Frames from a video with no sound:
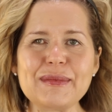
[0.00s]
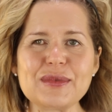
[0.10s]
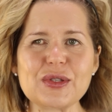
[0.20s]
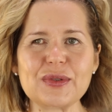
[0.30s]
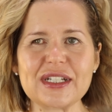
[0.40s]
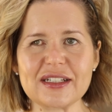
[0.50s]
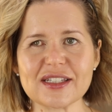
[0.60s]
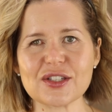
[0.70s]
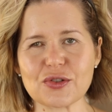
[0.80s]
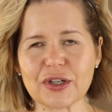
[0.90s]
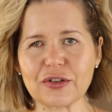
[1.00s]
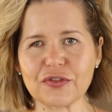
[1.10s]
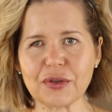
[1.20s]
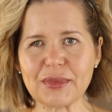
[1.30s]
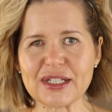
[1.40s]
So it is a struggle
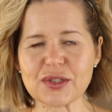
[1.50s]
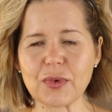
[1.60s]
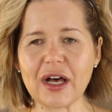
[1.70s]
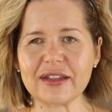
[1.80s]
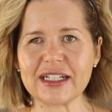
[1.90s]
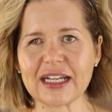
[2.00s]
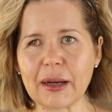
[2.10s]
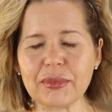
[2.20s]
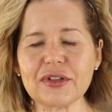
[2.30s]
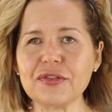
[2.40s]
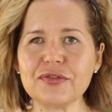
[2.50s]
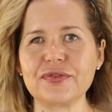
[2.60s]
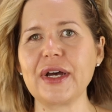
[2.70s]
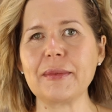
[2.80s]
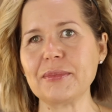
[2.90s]
for me as well. And a couple of
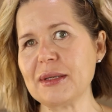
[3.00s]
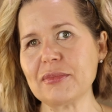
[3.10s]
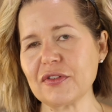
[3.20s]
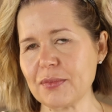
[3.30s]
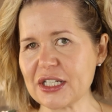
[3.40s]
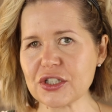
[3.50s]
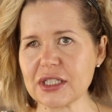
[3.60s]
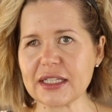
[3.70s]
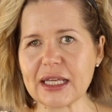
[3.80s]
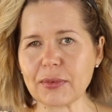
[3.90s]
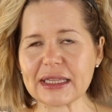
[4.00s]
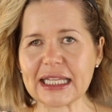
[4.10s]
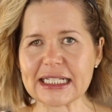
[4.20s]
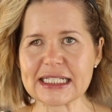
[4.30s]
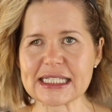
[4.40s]
people have mentioned that they would
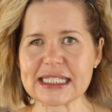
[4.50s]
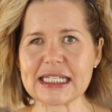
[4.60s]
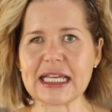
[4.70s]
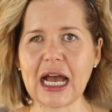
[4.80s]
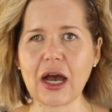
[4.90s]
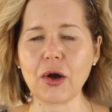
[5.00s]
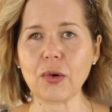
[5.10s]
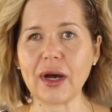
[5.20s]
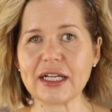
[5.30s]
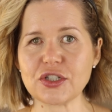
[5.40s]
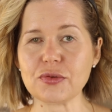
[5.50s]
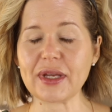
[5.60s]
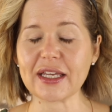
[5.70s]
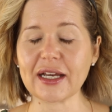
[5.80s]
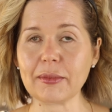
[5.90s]
like to see how I do
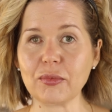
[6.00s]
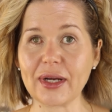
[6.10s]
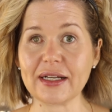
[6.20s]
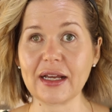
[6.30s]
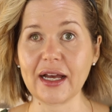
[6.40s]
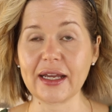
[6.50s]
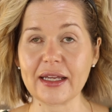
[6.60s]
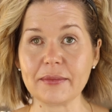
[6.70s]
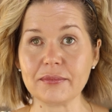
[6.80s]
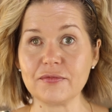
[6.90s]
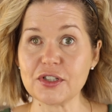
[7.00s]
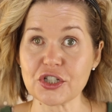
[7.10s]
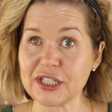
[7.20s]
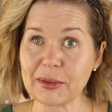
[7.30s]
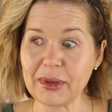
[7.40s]
makeup when I'm
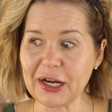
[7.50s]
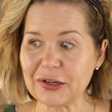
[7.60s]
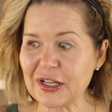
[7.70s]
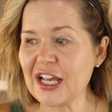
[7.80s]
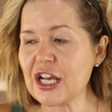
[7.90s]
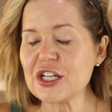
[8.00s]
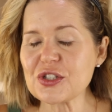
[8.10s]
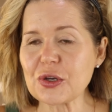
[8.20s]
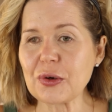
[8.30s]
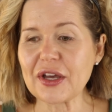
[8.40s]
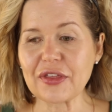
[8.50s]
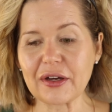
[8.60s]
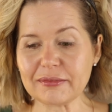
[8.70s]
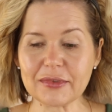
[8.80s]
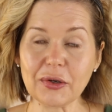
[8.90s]
visually impaired. So I
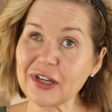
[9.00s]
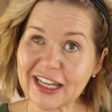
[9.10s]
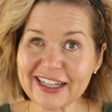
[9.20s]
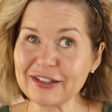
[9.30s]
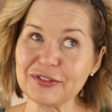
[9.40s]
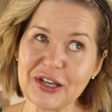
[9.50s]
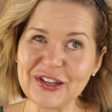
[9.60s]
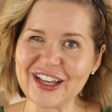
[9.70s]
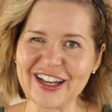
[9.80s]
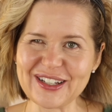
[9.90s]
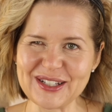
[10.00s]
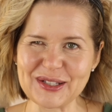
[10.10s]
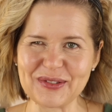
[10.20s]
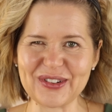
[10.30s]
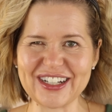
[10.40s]
thought, okay, if you
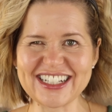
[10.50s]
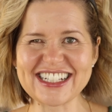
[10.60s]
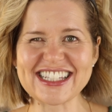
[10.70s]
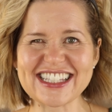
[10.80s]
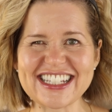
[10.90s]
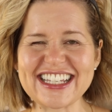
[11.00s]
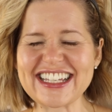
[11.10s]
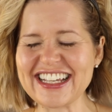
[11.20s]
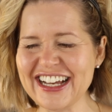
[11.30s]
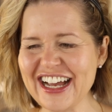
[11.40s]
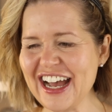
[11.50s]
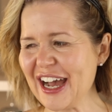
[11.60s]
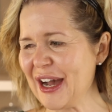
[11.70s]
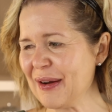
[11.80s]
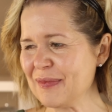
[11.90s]
guys want to see
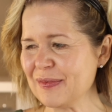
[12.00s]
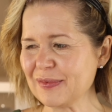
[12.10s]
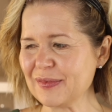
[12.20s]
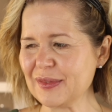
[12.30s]
a